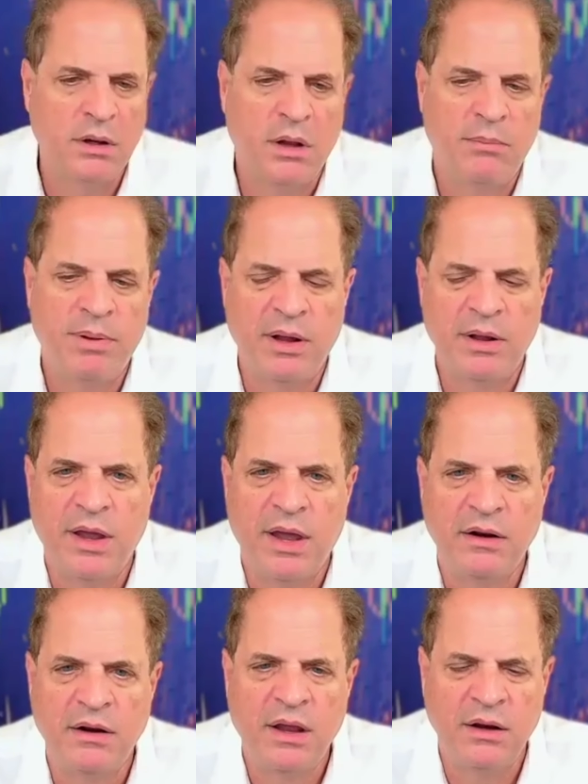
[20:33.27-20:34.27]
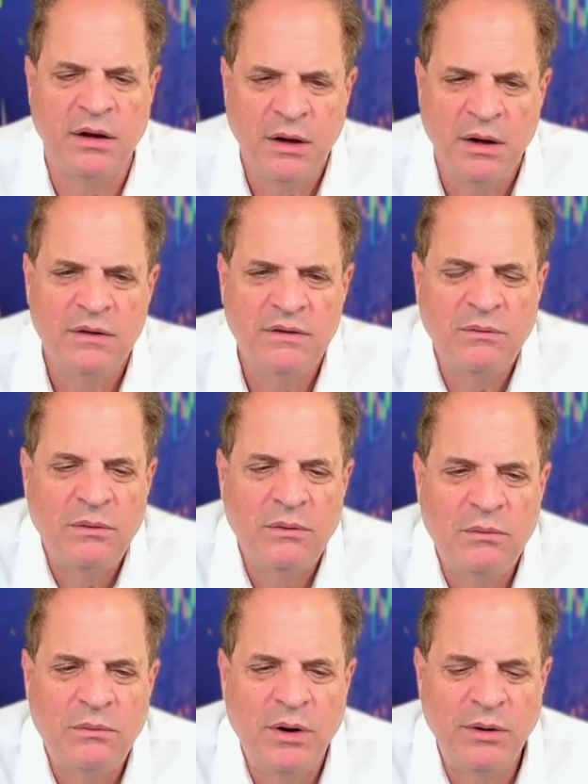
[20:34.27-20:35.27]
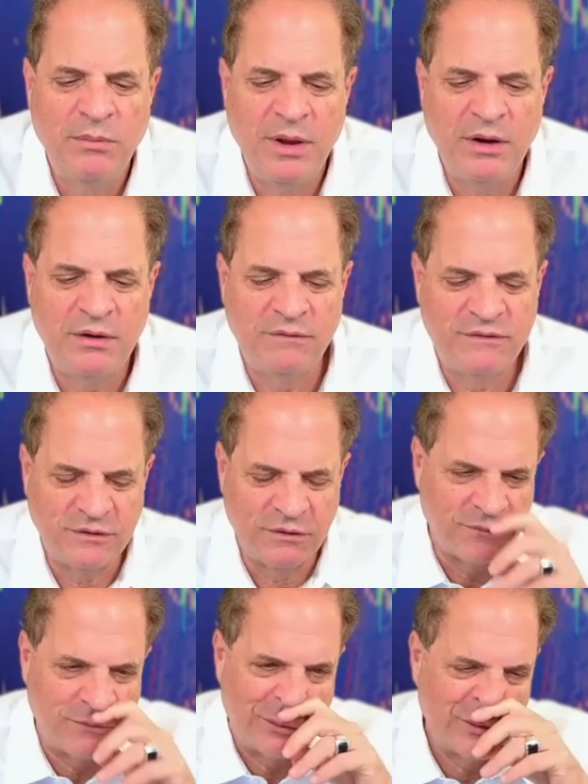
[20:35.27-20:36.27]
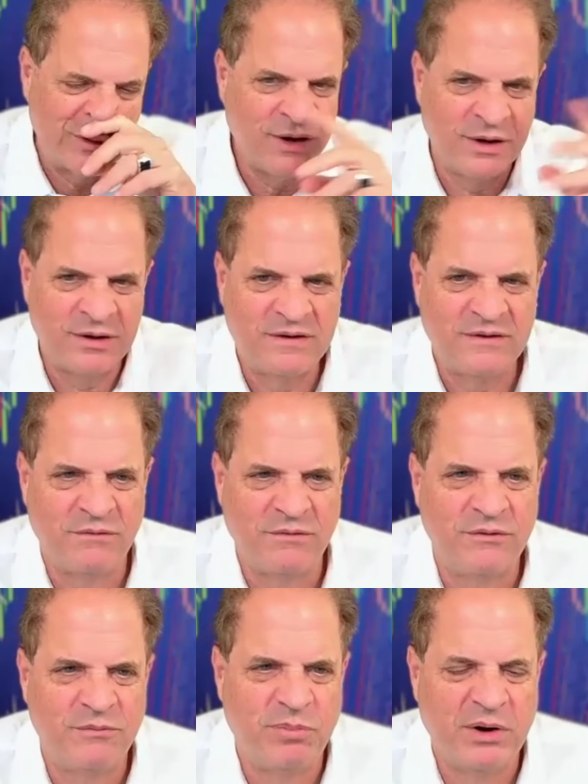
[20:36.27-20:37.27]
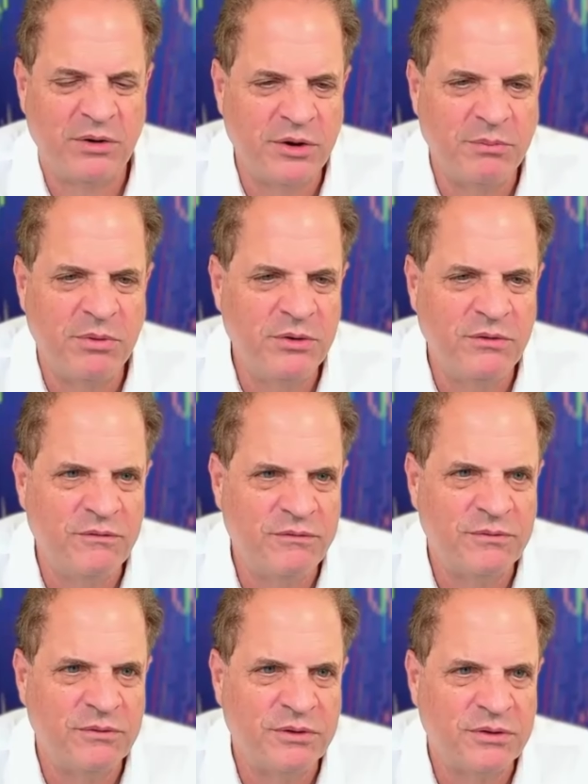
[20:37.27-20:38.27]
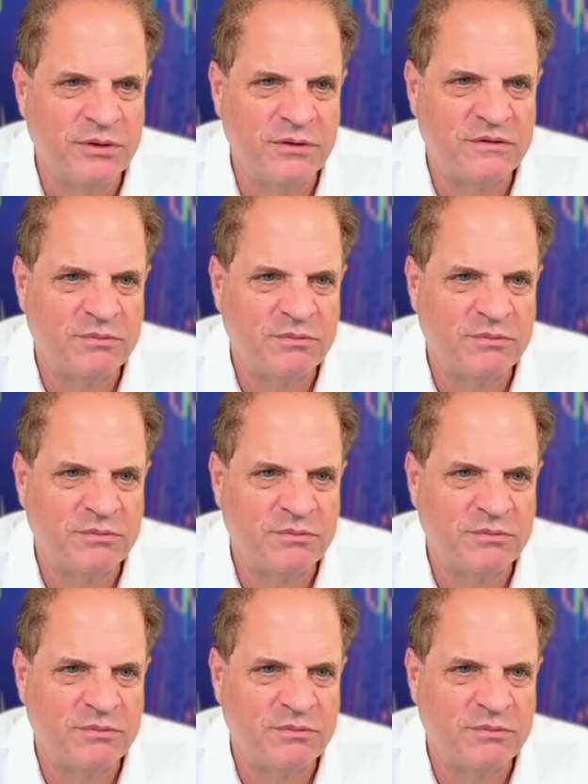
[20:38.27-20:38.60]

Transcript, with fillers: I'll buy that. Hey, so what do you make of silver? Like silver is barely moved with this